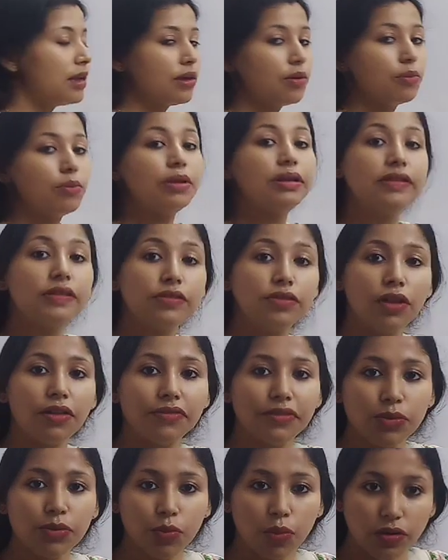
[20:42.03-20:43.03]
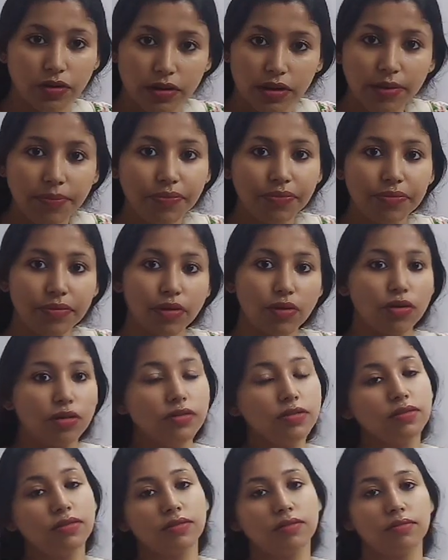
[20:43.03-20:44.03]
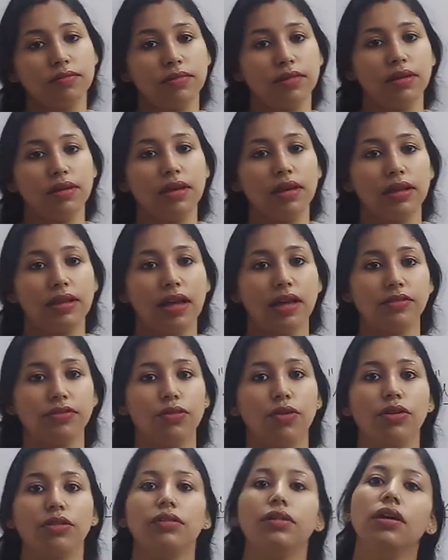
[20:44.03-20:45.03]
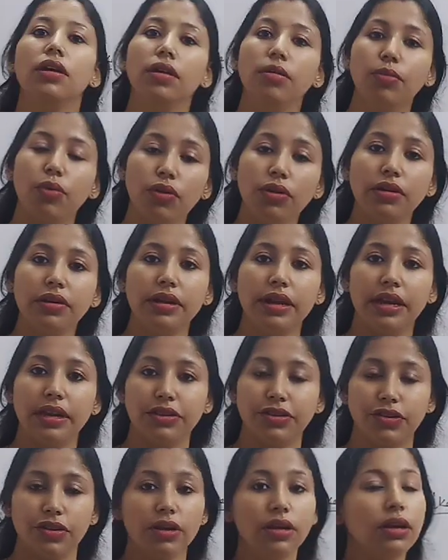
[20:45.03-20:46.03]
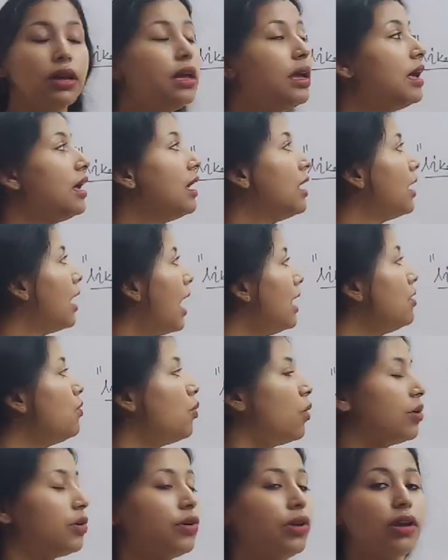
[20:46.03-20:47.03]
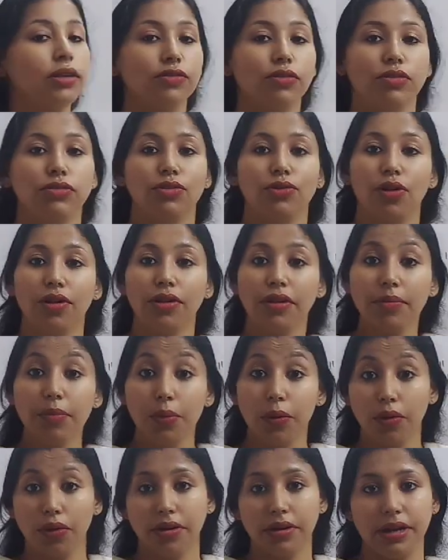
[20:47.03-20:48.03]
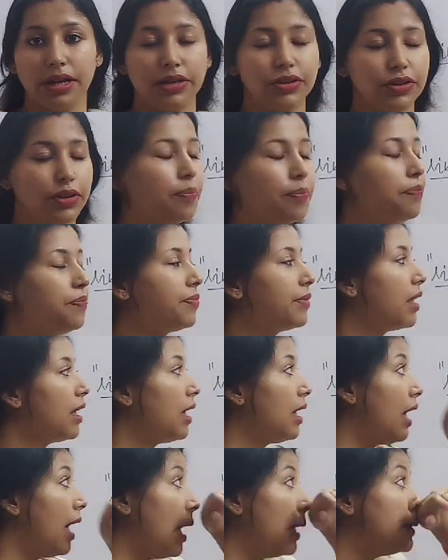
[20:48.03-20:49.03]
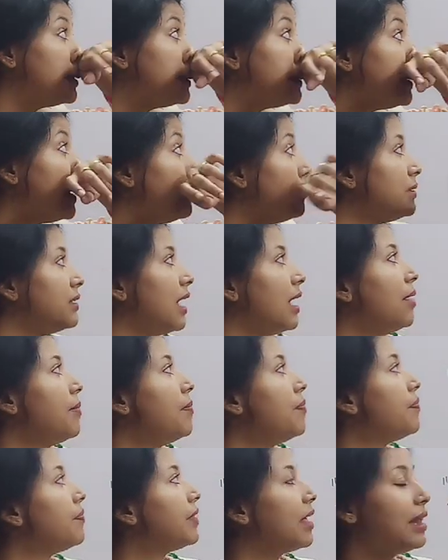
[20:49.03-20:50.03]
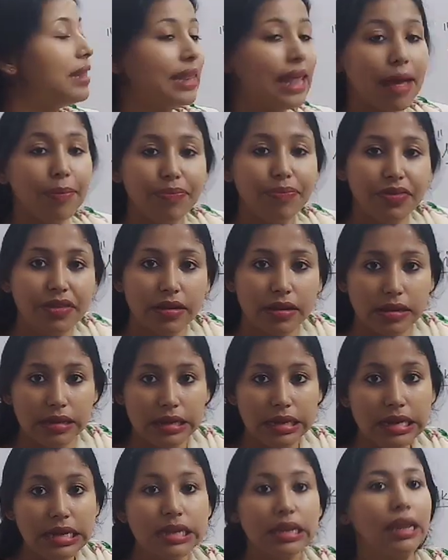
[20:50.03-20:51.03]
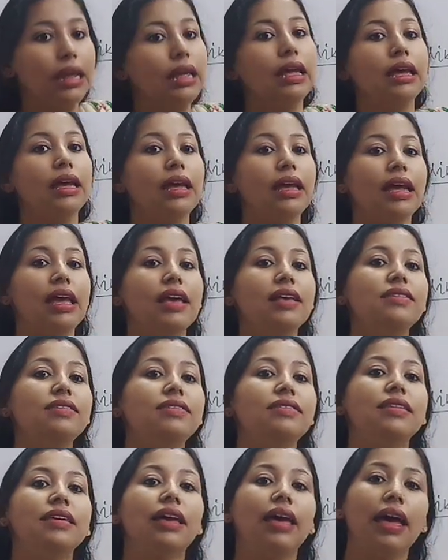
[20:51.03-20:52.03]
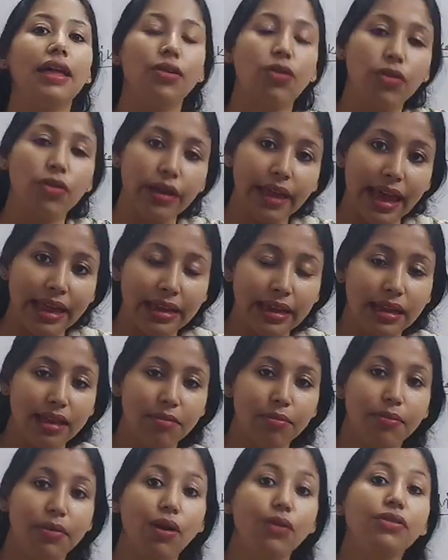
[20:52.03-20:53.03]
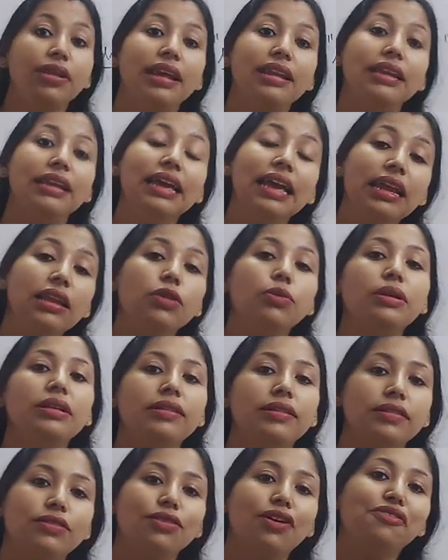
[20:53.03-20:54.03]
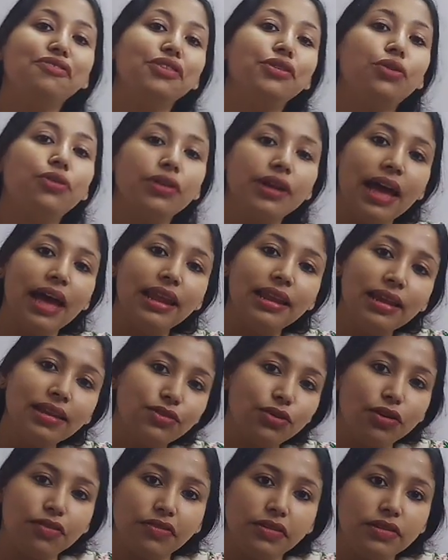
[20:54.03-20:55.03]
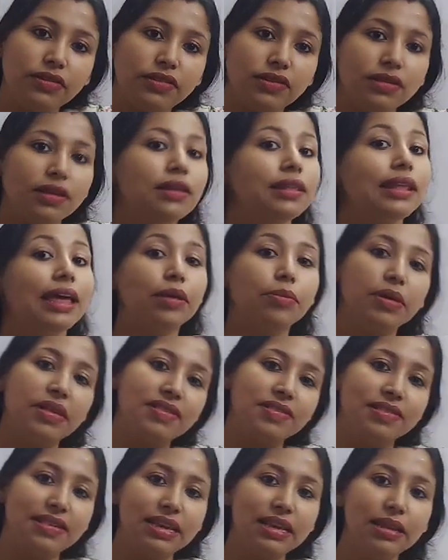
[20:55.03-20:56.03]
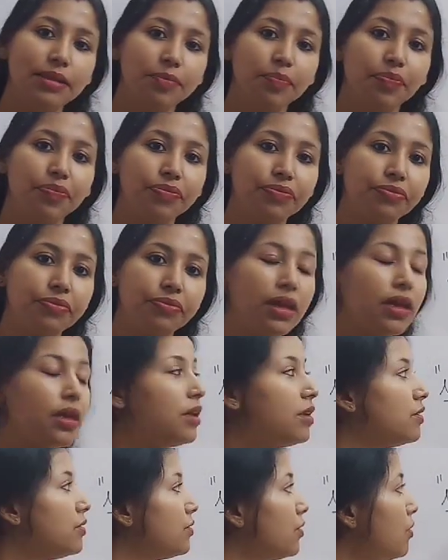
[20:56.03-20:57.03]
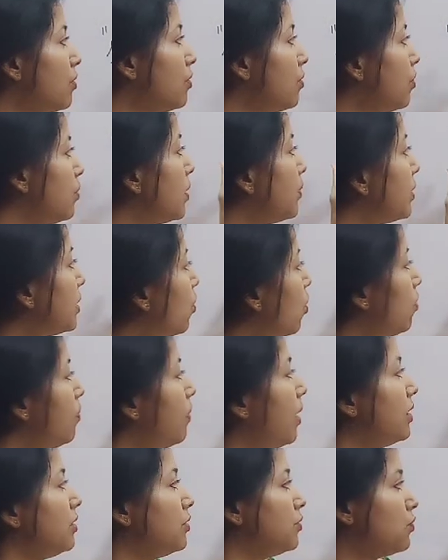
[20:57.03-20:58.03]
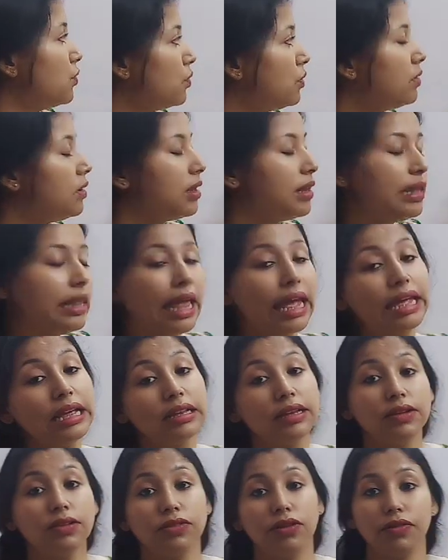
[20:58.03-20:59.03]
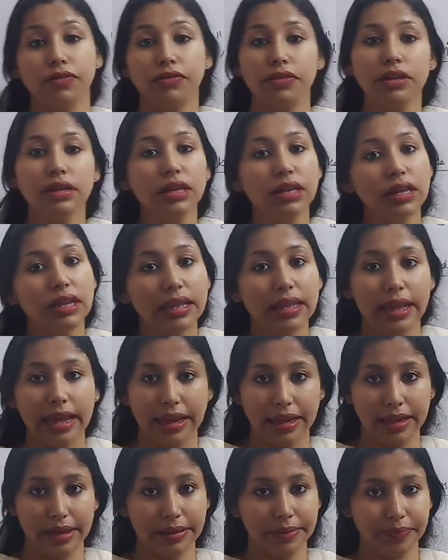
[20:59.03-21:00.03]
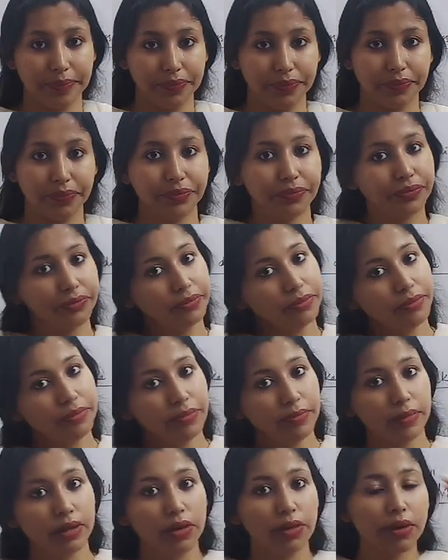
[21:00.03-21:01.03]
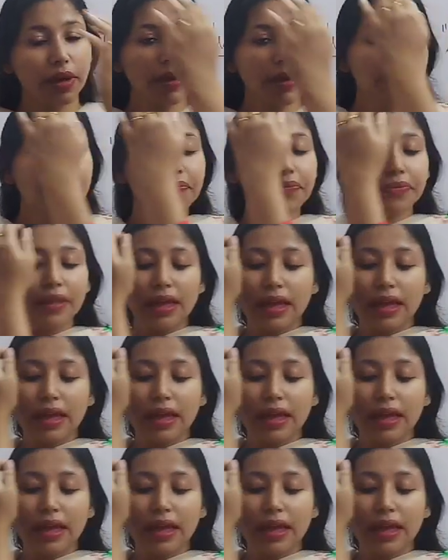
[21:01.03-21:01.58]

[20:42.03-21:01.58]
will dissolve in water because it has got polar nature and water has also got a polar nature. At the same time, naphthalene is an organic compound and it will dissolve in organic solvents like benzene. So we will go by the rule like dissolves in like. Okay,